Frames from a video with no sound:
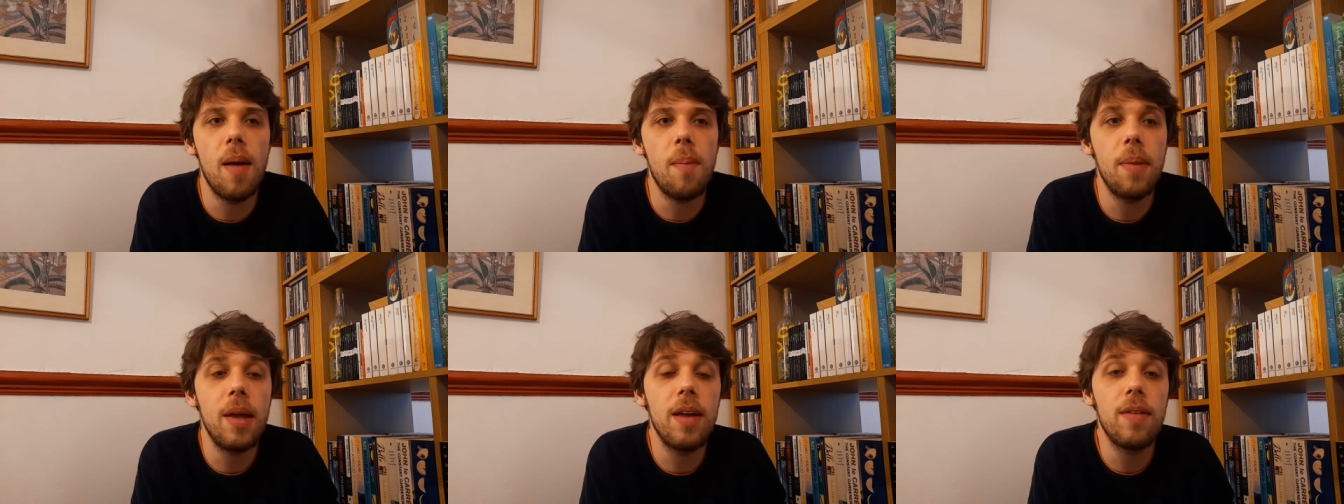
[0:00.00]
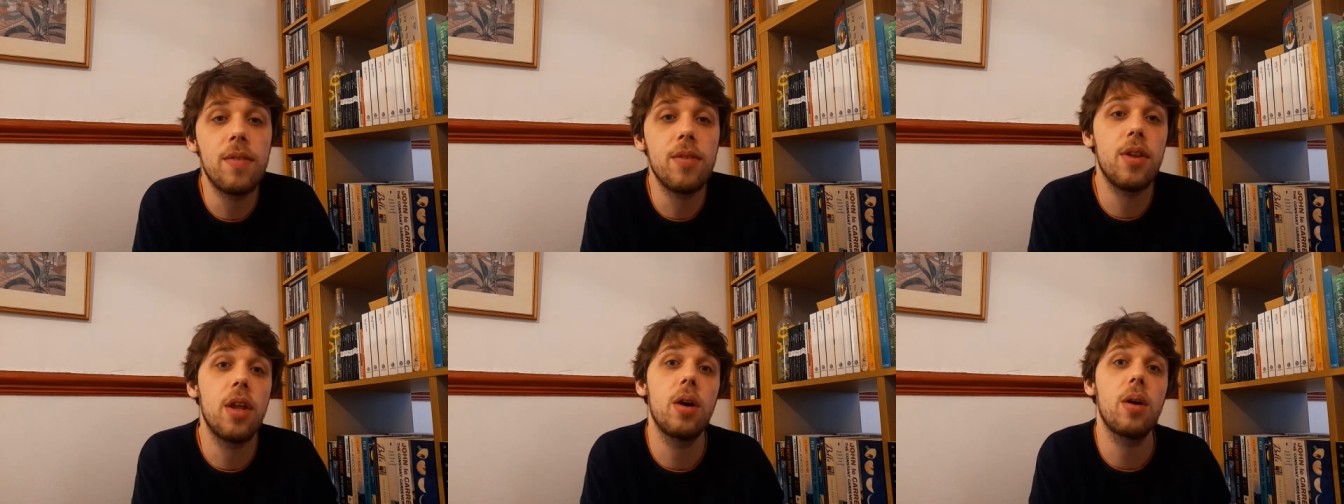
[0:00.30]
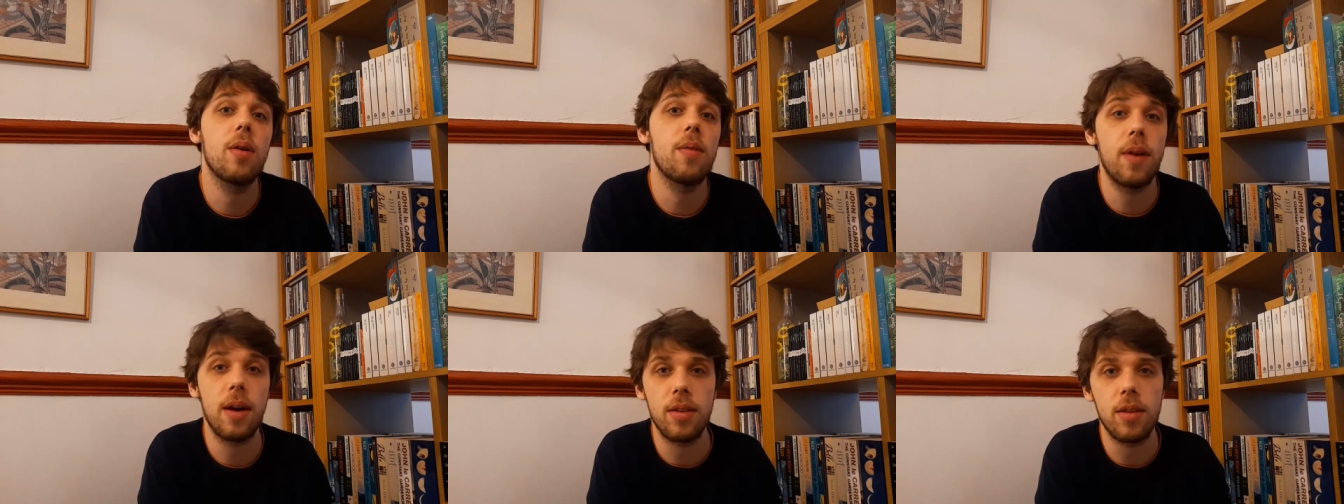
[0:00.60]
even though
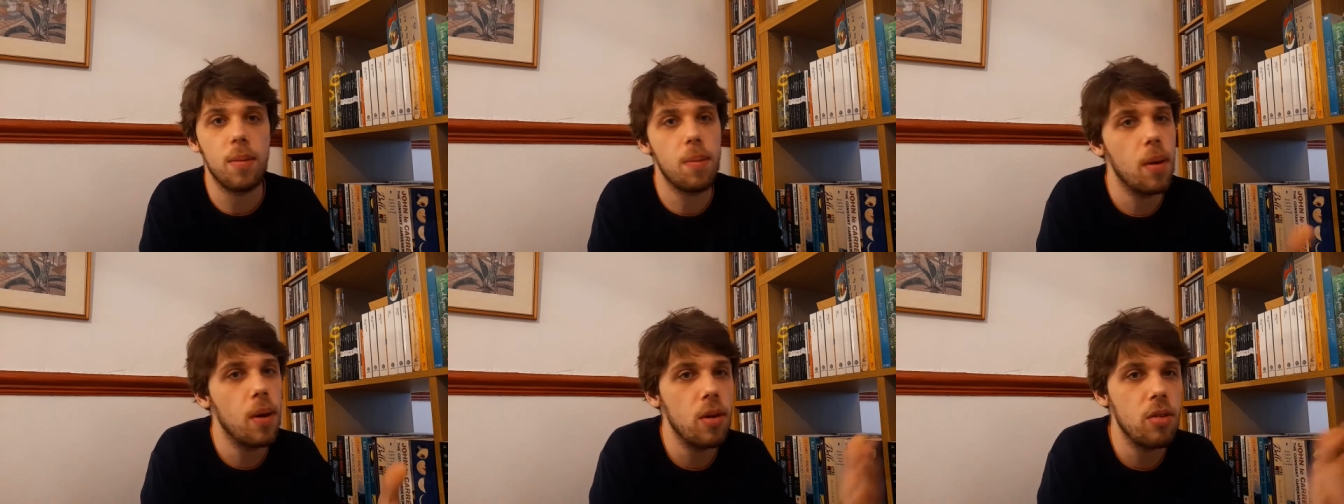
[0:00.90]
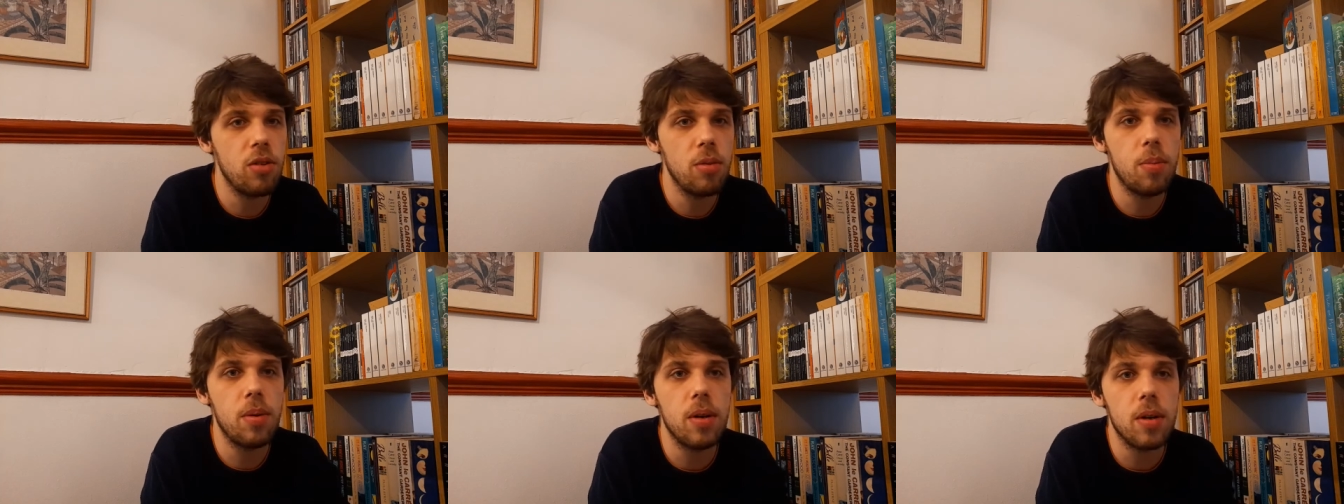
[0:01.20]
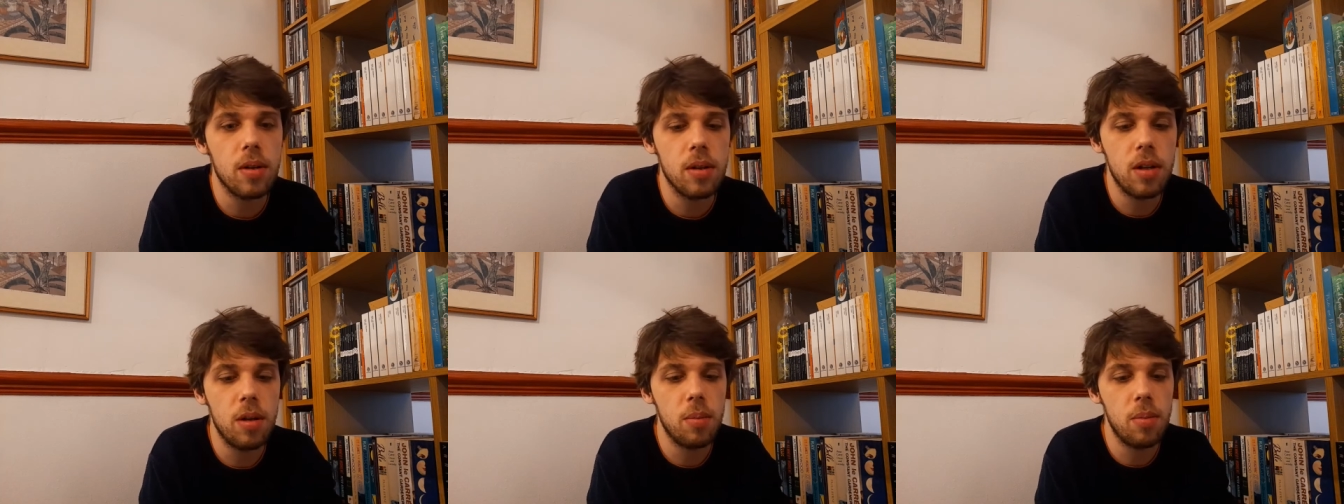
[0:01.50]
I've had the Poetry Book
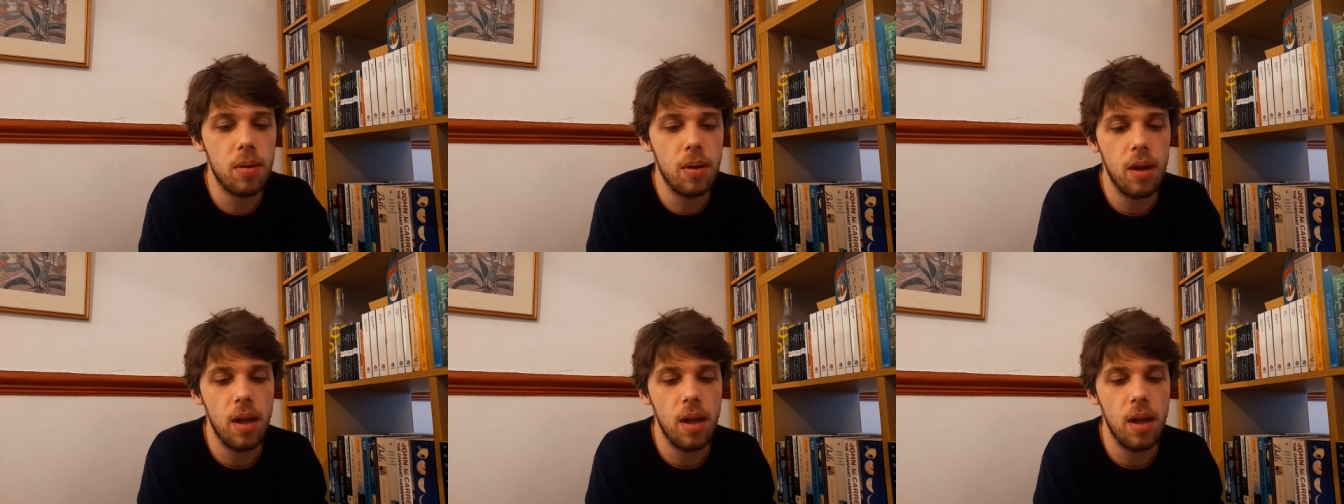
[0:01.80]
Club.